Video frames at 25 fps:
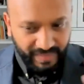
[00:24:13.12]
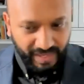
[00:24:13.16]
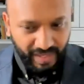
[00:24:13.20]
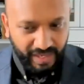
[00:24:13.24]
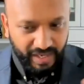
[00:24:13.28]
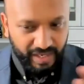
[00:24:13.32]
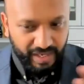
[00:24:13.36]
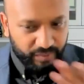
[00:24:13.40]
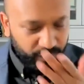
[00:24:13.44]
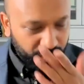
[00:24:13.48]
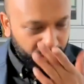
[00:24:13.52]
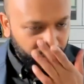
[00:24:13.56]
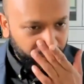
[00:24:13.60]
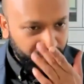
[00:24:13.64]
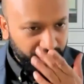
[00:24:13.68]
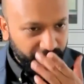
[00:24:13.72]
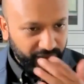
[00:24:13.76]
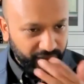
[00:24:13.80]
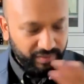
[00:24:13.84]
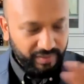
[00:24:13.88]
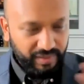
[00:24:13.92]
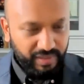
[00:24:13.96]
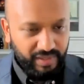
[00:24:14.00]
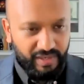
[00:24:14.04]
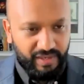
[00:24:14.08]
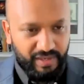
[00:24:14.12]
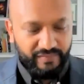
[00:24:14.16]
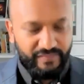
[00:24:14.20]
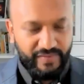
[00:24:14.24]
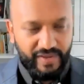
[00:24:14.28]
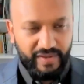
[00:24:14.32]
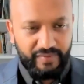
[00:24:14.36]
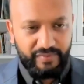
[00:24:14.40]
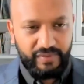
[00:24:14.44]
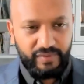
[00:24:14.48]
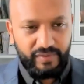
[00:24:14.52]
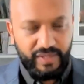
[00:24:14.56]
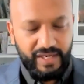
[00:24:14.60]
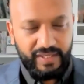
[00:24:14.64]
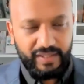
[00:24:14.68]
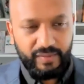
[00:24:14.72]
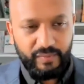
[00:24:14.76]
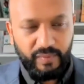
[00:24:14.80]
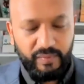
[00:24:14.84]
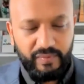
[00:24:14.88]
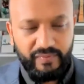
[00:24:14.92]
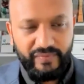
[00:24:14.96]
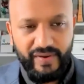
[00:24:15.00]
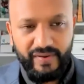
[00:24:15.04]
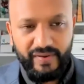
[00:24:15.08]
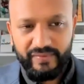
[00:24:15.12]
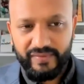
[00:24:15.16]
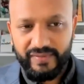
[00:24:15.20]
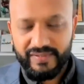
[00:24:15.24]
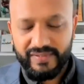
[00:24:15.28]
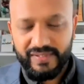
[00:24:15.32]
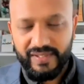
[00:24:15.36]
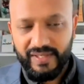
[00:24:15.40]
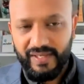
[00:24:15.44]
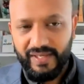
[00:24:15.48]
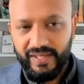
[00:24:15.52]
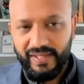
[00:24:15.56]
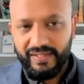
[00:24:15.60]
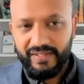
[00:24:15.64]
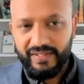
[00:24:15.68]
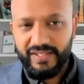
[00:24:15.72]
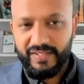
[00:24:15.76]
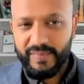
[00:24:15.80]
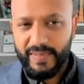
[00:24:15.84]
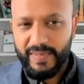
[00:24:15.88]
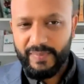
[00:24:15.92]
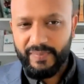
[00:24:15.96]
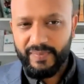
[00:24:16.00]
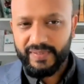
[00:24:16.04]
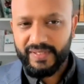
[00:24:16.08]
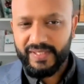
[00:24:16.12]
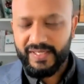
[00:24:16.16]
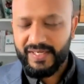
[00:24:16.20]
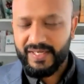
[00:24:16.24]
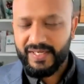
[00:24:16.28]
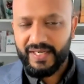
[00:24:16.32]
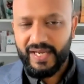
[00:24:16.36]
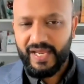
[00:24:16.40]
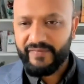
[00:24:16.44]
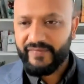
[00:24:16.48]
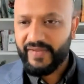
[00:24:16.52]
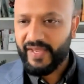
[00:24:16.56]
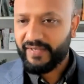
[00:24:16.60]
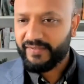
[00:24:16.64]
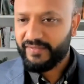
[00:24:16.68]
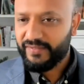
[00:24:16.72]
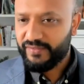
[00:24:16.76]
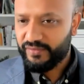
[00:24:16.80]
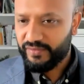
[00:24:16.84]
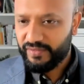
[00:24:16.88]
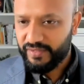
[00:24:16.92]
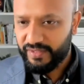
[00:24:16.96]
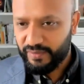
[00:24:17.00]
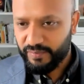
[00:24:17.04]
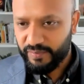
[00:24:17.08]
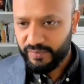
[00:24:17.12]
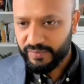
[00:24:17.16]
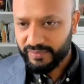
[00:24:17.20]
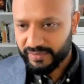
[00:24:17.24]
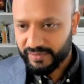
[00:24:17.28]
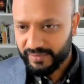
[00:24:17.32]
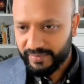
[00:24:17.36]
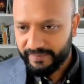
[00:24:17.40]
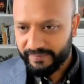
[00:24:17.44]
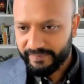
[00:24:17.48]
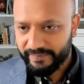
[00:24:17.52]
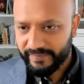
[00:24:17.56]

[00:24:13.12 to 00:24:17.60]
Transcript: And when we found Uganda, what we found is these people, they didn't have access to clean water.